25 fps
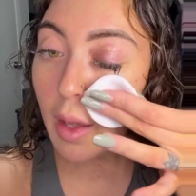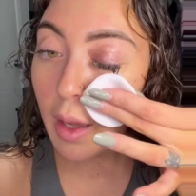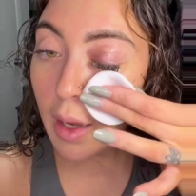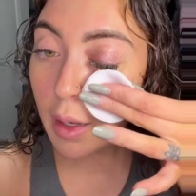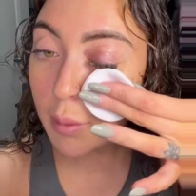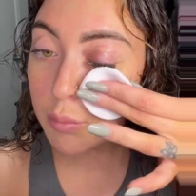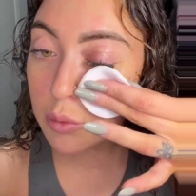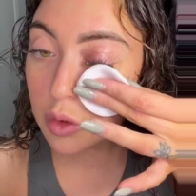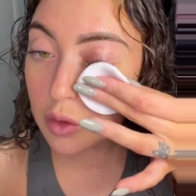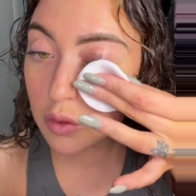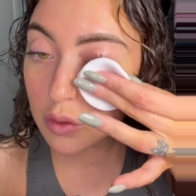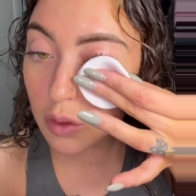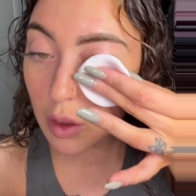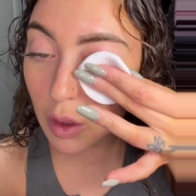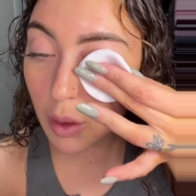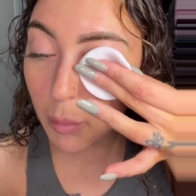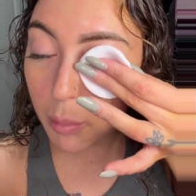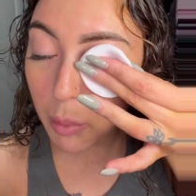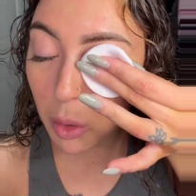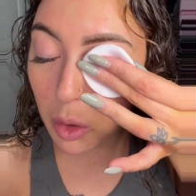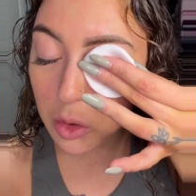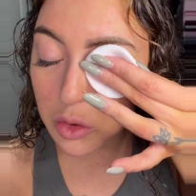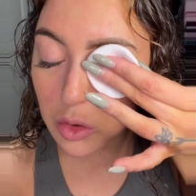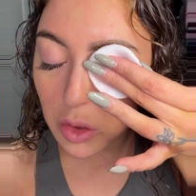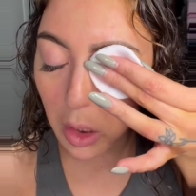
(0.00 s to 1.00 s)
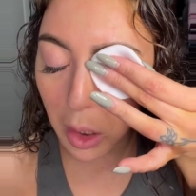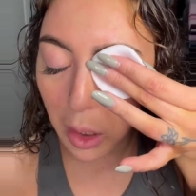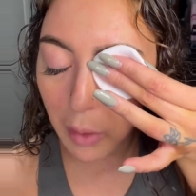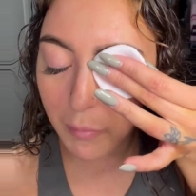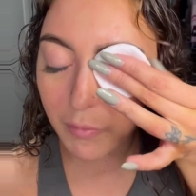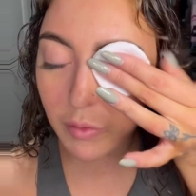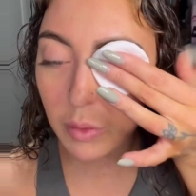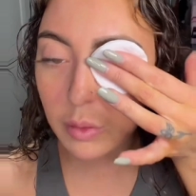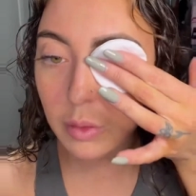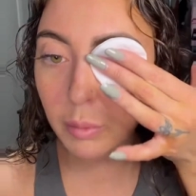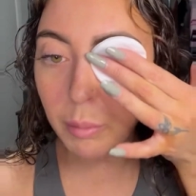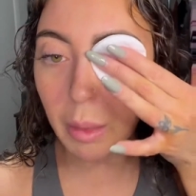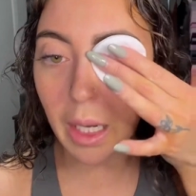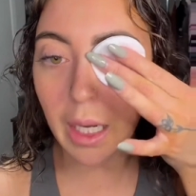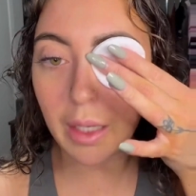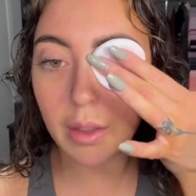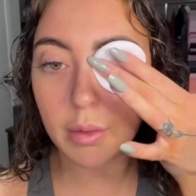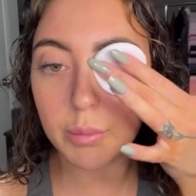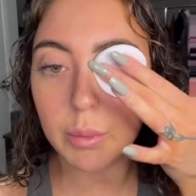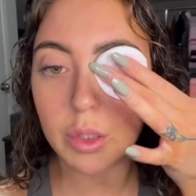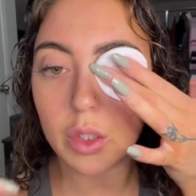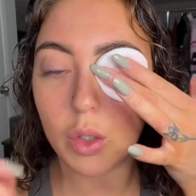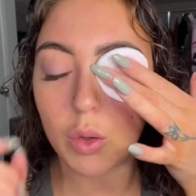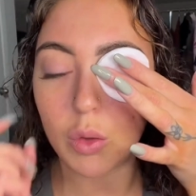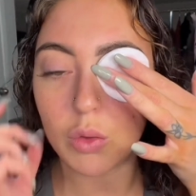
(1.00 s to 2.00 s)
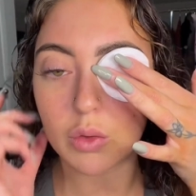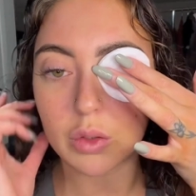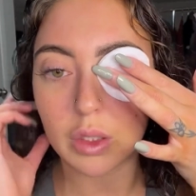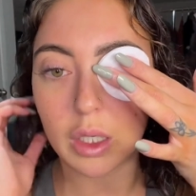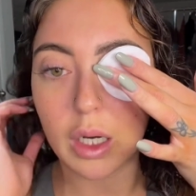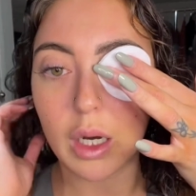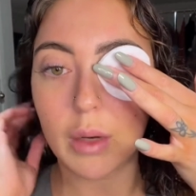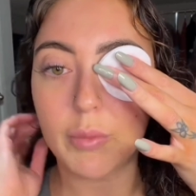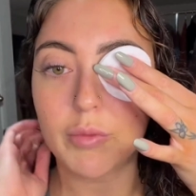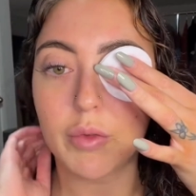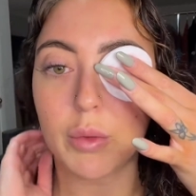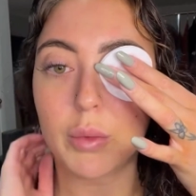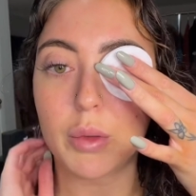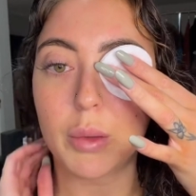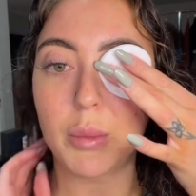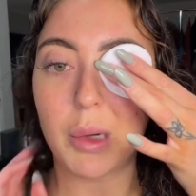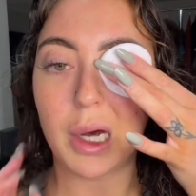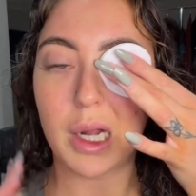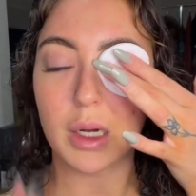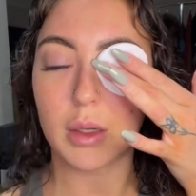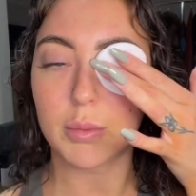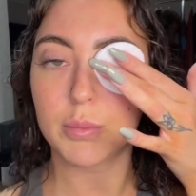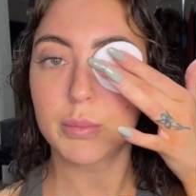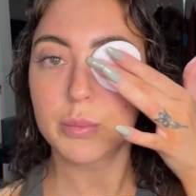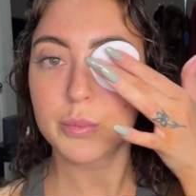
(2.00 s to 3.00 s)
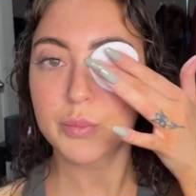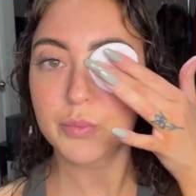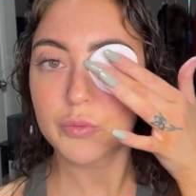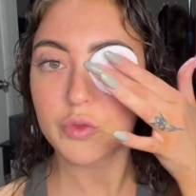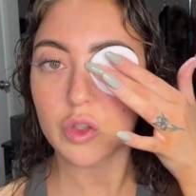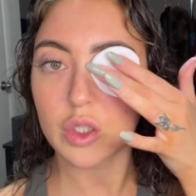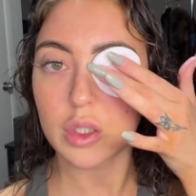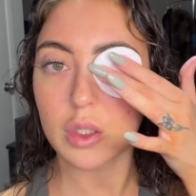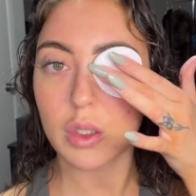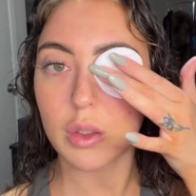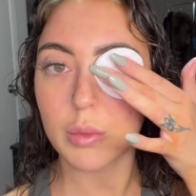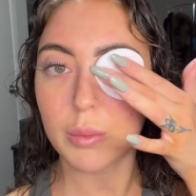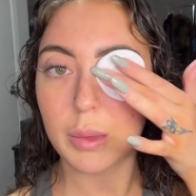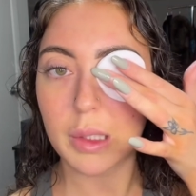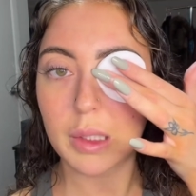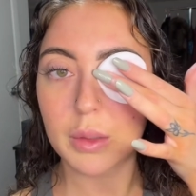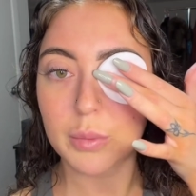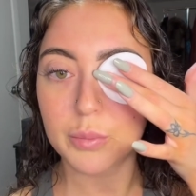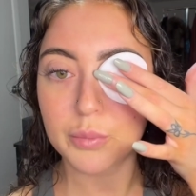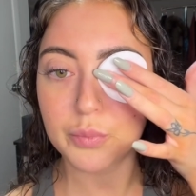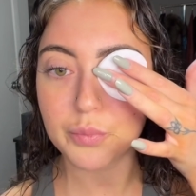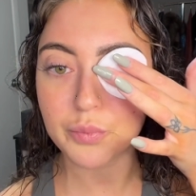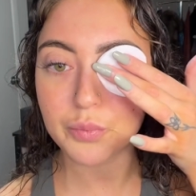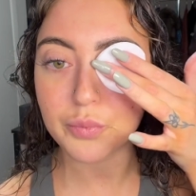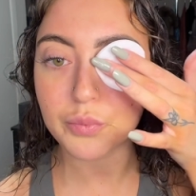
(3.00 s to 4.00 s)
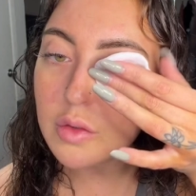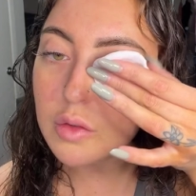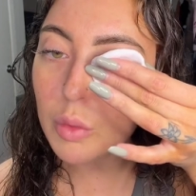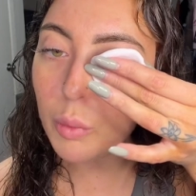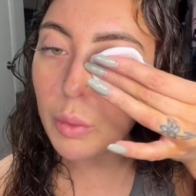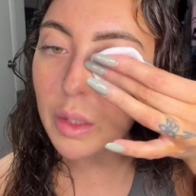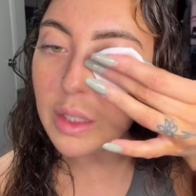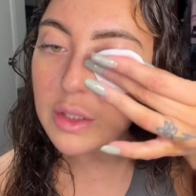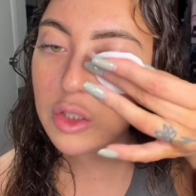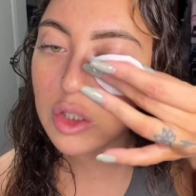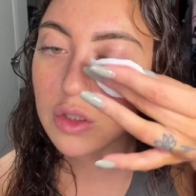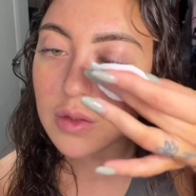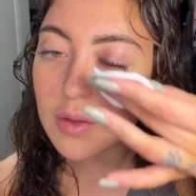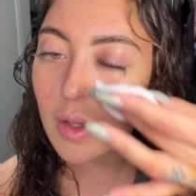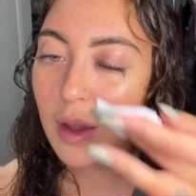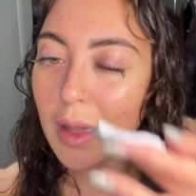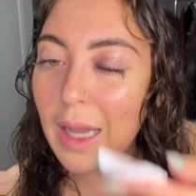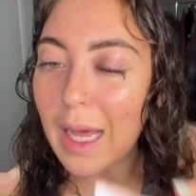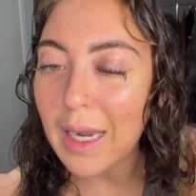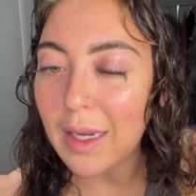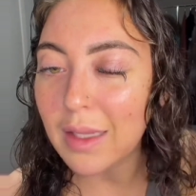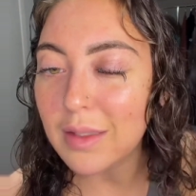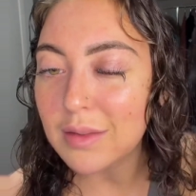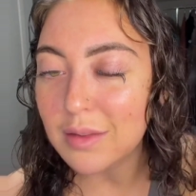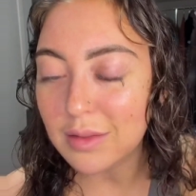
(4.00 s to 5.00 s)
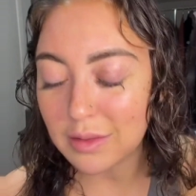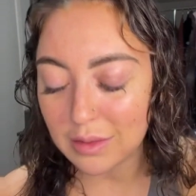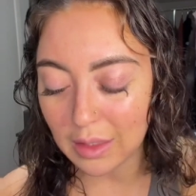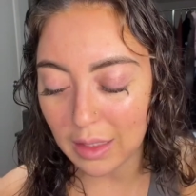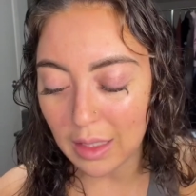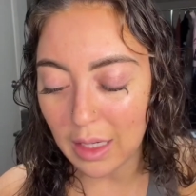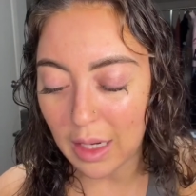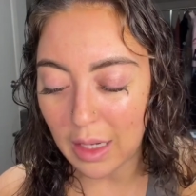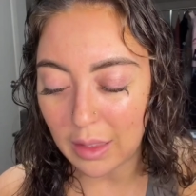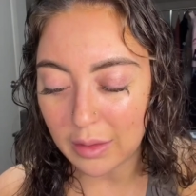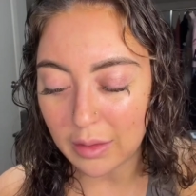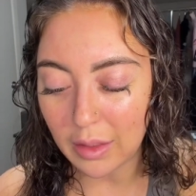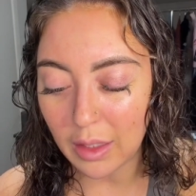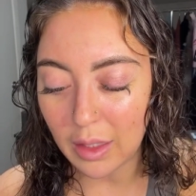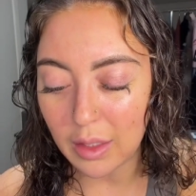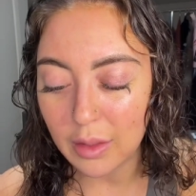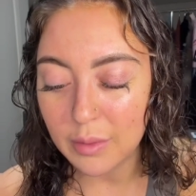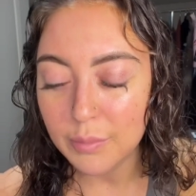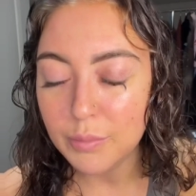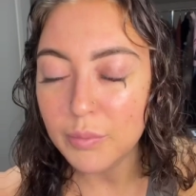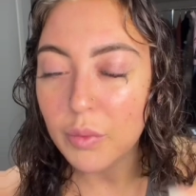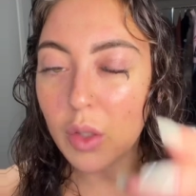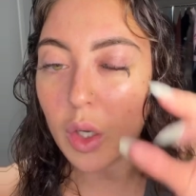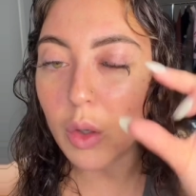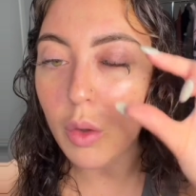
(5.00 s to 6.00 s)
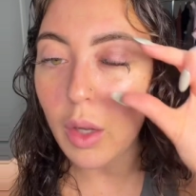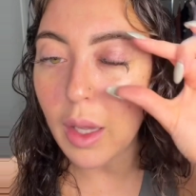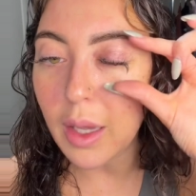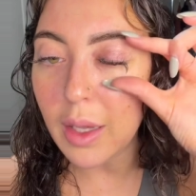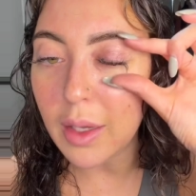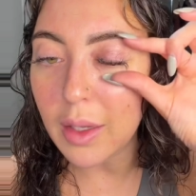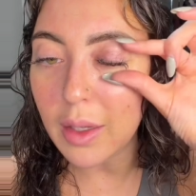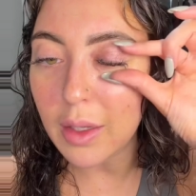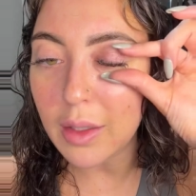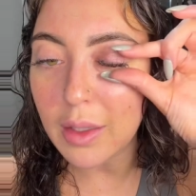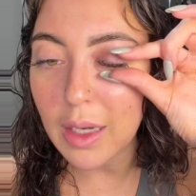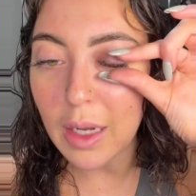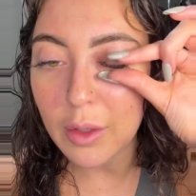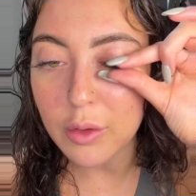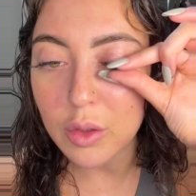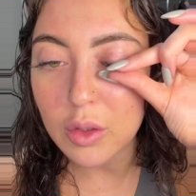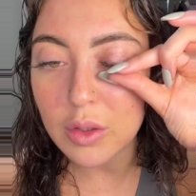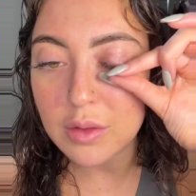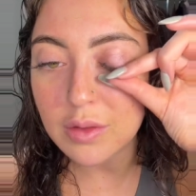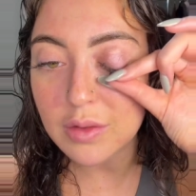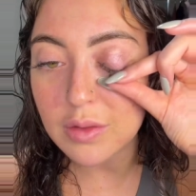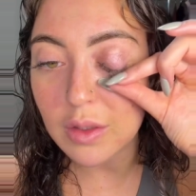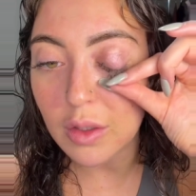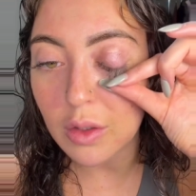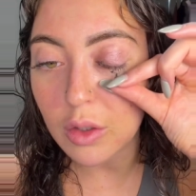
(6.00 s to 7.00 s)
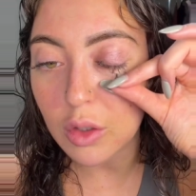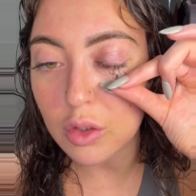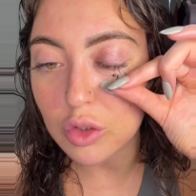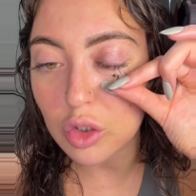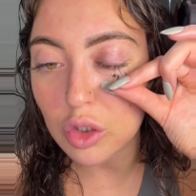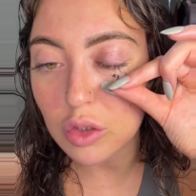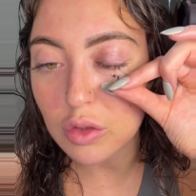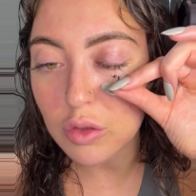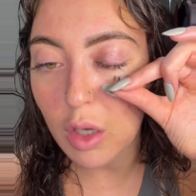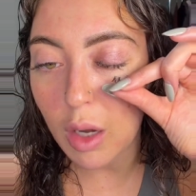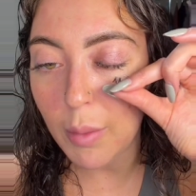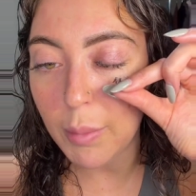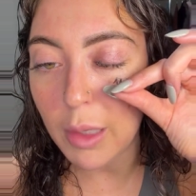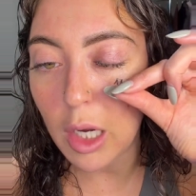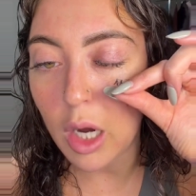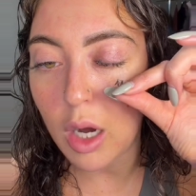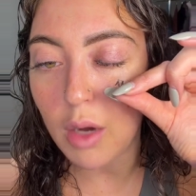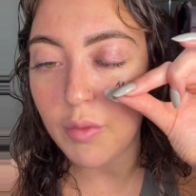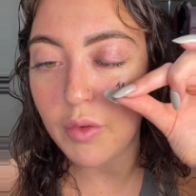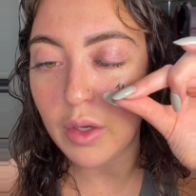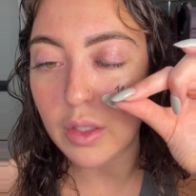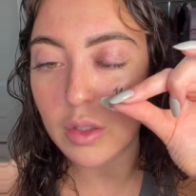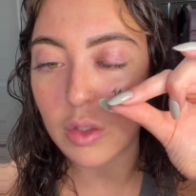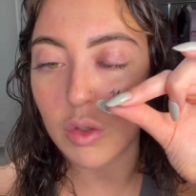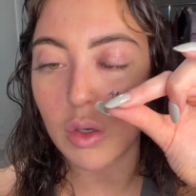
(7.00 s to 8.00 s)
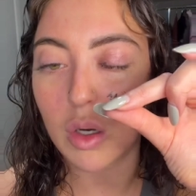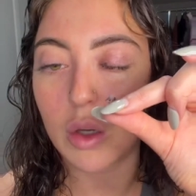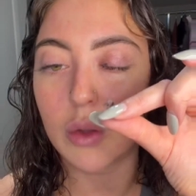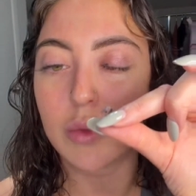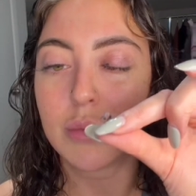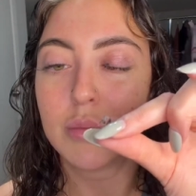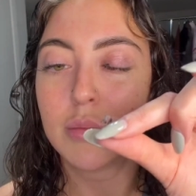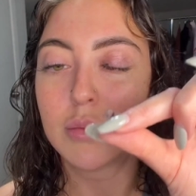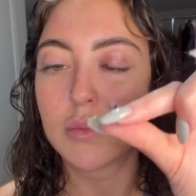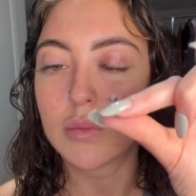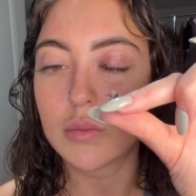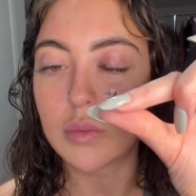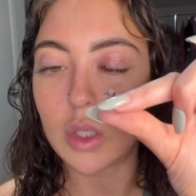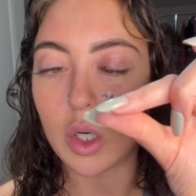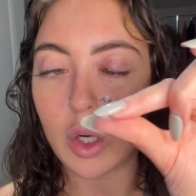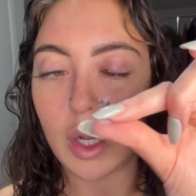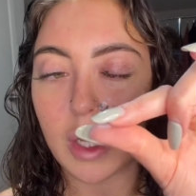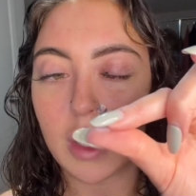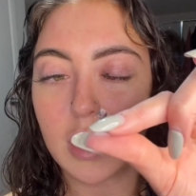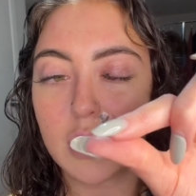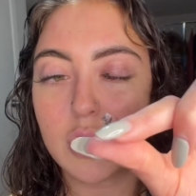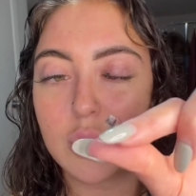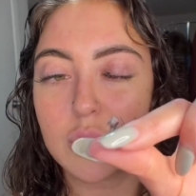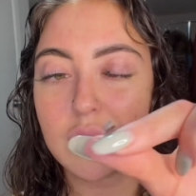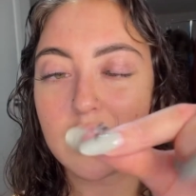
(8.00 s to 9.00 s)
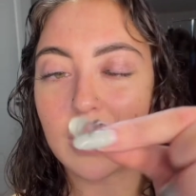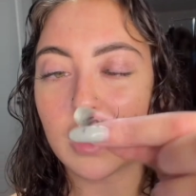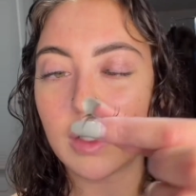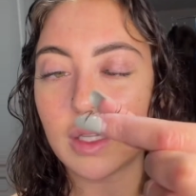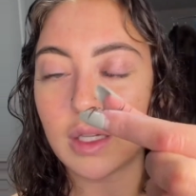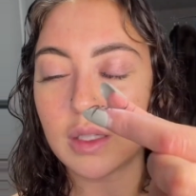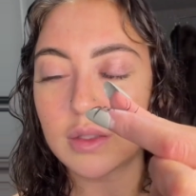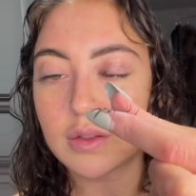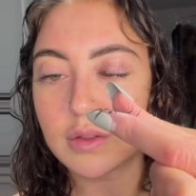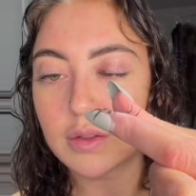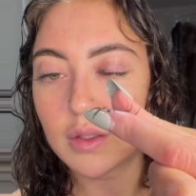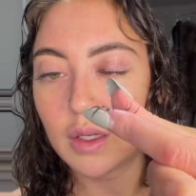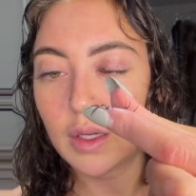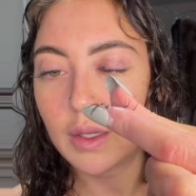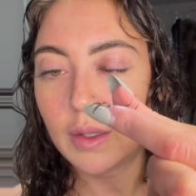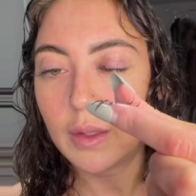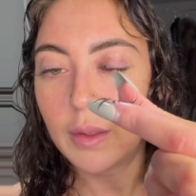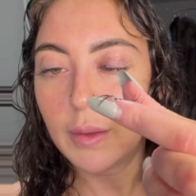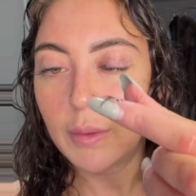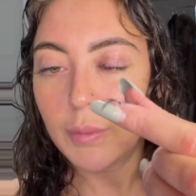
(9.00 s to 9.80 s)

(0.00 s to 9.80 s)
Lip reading: I'm just gonna push up from the bottom and hold it up from the bottom for a little bit. Okay, so we just let it sit on there, okay? And now you can see they're just coming off on their own, okay? You see this?